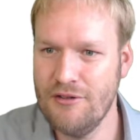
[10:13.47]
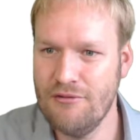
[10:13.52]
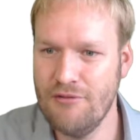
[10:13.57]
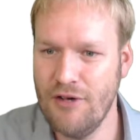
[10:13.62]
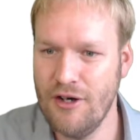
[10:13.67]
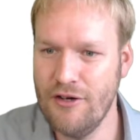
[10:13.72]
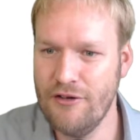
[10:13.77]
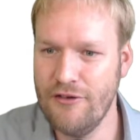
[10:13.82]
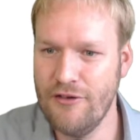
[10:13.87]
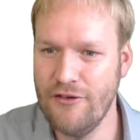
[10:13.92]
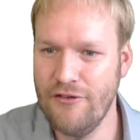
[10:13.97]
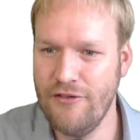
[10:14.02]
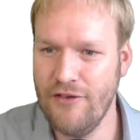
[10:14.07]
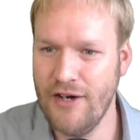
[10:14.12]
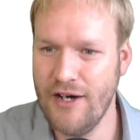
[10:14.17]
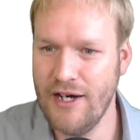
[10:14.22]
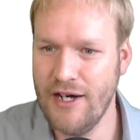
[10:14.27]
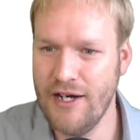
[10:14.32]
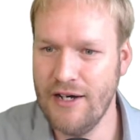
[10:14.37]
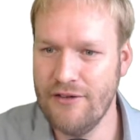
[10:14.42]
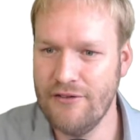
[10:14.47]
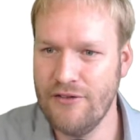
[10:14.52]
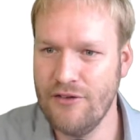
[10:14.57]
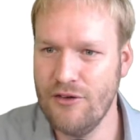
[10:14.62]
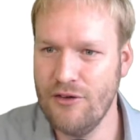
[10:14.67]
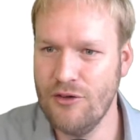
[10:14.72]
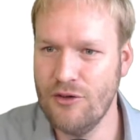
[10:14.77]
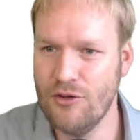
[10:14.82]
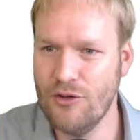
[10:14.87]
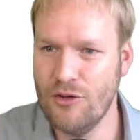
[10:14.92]
over 5
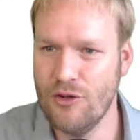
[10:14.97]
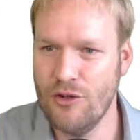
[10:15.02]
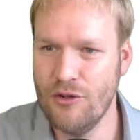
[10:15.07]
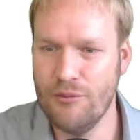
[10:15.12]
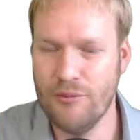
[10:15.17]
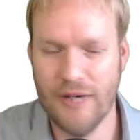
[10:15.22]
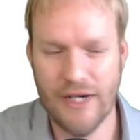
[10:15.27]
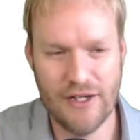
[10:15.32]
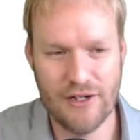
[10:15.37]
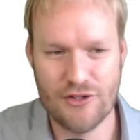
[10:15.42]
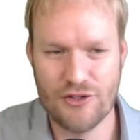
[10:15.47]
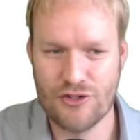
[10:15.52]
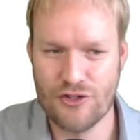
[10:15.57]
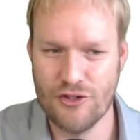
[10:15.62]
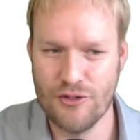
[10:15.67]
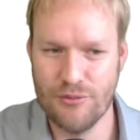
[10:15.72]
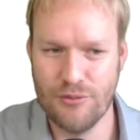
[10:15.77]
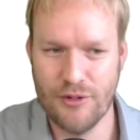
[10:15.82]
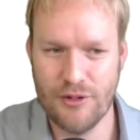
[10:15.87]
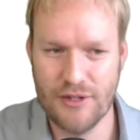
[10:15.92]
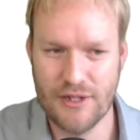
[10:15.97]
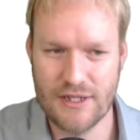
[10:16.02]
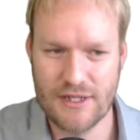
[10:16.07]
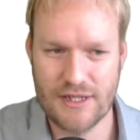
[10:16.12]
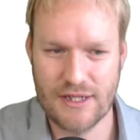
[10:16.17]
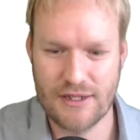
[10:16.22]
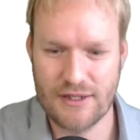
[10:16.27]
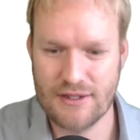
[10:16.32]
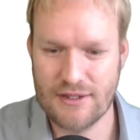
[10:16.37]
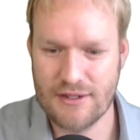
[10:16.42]
or minus
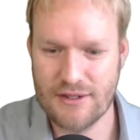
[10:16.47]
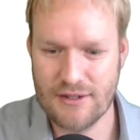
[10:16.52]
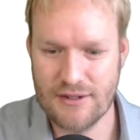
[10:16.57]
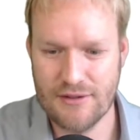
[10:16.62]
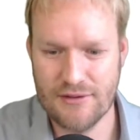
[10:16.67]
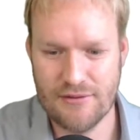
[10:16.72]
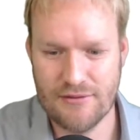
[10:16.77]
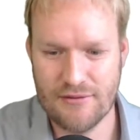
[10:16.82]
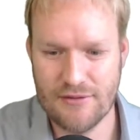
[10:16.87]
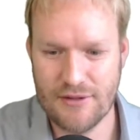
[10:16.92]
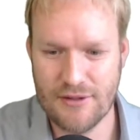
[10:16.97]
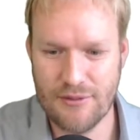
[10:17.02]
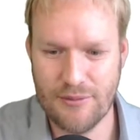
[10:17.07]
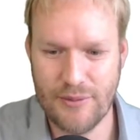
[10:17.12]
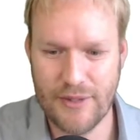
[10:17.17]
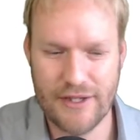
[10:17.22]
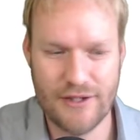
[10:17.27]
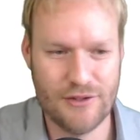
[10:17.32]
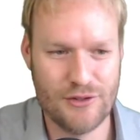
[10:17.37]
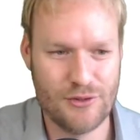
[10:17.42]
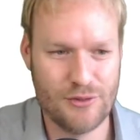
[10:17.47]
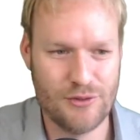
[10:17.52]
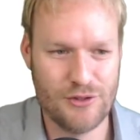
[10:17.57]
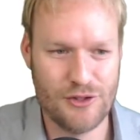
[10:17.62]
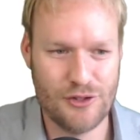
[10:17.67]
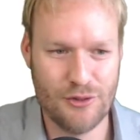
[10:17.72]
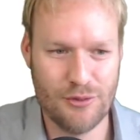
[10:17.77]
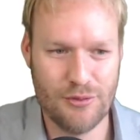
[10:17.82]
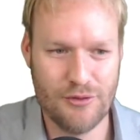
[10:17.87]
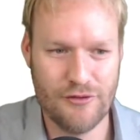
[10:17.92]
2.6. Depends
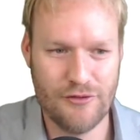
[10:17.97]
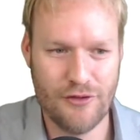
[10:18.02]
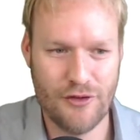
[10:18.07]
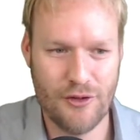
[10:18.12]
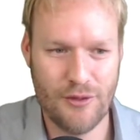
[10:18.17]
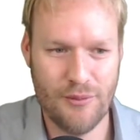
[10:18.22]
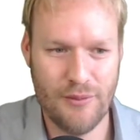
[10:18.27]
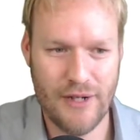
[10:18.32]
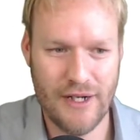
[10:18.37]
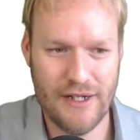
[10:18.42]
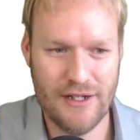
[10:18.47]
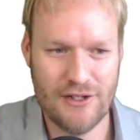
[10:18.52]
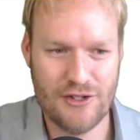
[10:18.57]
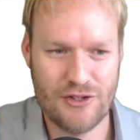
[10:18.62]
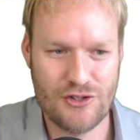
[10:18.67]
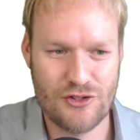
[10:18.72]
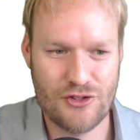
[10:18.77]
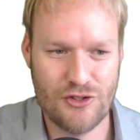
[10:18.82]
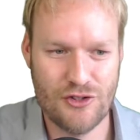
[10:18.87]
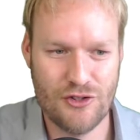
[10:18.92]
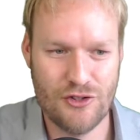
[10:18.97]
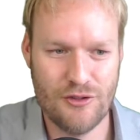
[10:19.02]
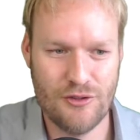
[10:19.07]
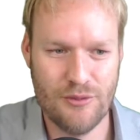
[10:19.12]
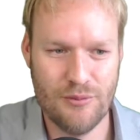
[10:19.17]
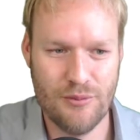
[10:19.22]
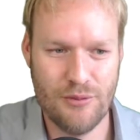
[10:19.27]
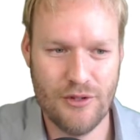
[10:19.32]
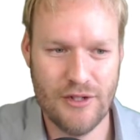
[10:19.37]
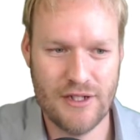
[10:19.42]
which you prefer. Minus
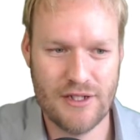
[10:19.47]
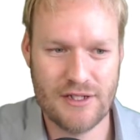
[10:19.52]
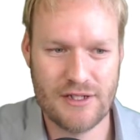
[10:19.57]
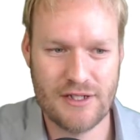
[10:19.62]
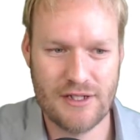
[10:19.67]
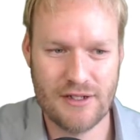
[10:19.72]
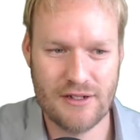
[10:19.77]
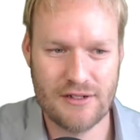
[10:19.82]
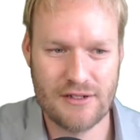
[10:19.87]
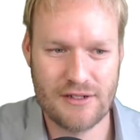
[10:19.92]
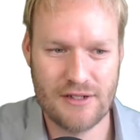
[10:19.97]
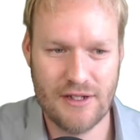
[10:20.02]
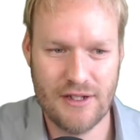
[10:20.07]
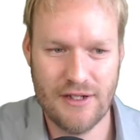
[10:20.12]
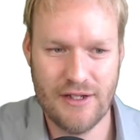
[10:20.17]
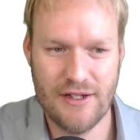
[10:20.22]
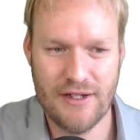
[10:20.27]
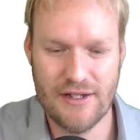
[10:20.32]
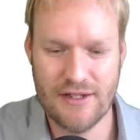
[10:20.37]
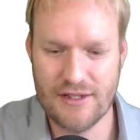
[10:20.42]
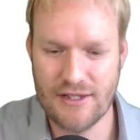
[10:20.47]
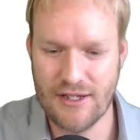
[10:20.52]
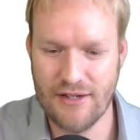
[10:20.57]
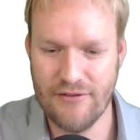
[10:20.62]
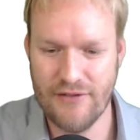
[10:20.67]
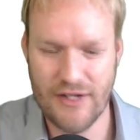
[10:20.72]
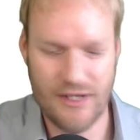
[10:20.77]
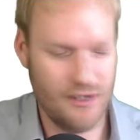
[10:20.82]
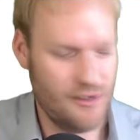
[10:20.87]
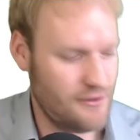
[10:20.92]
2.6 is our
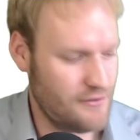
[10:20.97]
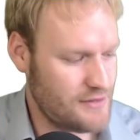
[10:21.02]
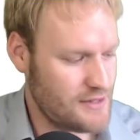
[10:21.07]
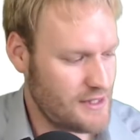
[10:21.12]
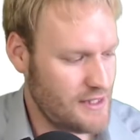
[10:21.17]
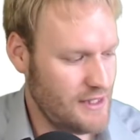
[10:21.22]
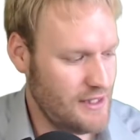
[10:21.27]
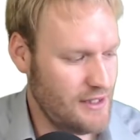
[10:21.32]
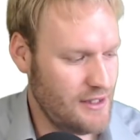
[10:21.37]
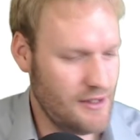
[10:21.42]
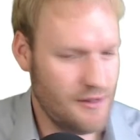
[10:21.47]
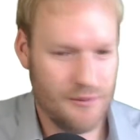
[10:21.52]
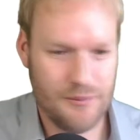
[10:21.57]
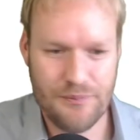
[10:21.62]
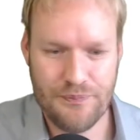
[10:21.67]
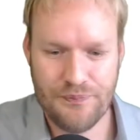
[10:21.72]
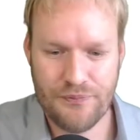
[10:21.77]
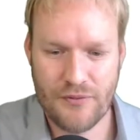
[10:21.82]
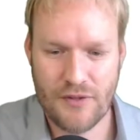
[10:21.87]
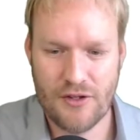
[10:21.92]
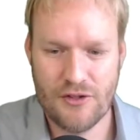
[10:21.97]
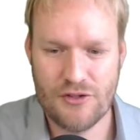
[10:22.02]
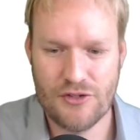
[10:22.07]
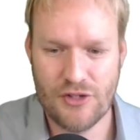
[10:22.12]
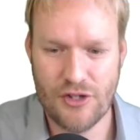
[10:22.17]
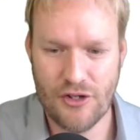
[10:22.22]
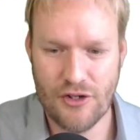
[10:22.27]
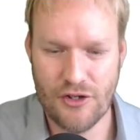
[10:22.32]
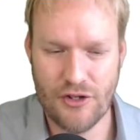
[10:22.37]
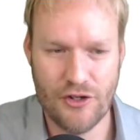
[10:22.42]
value of c.
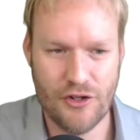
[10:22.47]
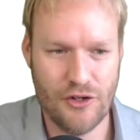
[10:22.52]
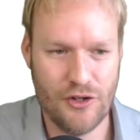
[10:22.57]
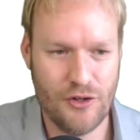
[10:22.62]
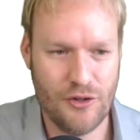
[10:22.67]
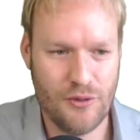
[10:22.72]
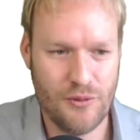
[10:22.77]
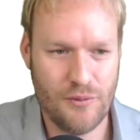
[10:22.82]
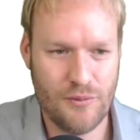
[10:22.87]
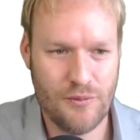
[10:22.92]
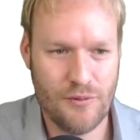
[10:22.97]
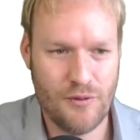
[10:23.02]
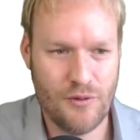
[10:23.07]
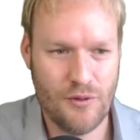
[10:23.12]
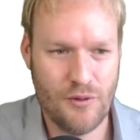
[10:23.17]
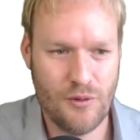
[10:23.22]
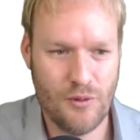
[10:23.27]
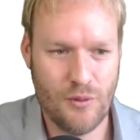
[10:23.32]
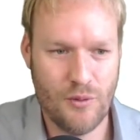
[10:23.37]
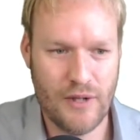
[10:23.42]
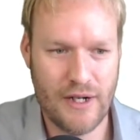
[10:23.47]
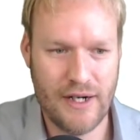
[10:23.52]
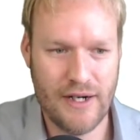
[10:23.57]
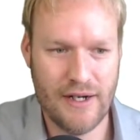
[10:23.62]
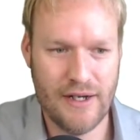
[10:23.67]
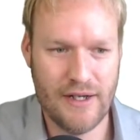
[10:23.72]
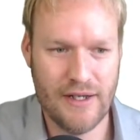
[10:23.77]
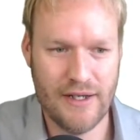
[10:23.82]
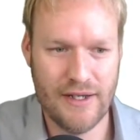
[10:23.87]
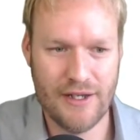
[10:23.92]
So
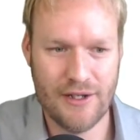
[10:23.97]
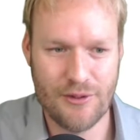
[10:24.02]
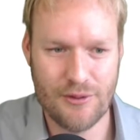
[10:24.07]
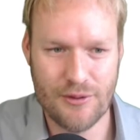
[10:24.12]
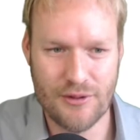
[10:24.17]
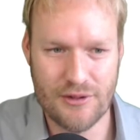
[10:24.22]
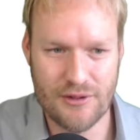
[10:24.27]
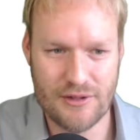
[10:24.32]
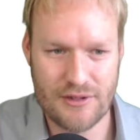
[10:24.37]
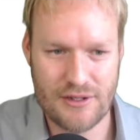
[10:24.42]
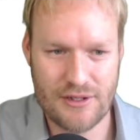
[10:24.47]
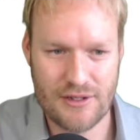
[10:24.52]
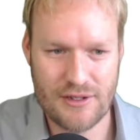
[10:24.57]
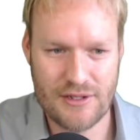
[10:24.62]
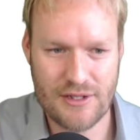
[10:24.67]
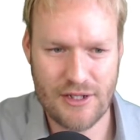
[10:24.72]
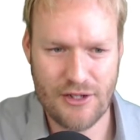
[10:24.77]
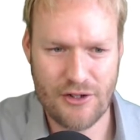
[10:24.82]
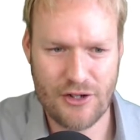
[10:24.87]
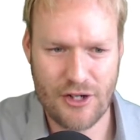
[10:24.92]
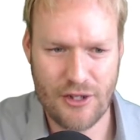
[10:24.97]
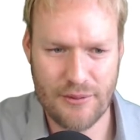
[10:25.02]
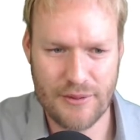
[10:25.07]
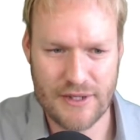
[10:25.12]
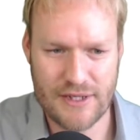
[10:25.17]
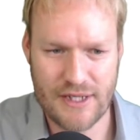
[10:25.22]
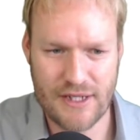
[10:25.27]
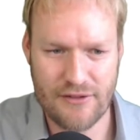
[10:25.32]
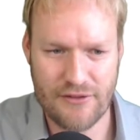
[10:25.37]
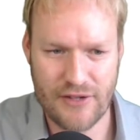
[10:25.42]
y equals
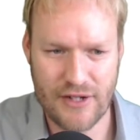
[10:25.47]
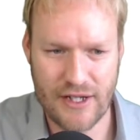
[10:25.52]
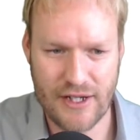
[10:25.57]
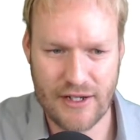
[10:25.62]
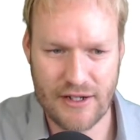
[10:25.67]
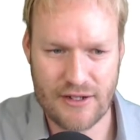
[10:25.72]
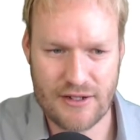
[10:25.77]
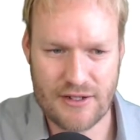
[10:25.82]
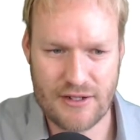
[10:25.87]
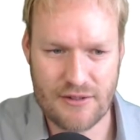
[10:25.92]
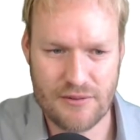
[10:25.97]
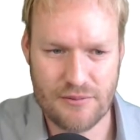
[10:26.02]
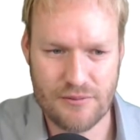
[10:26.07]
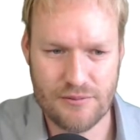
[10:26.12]
0.7x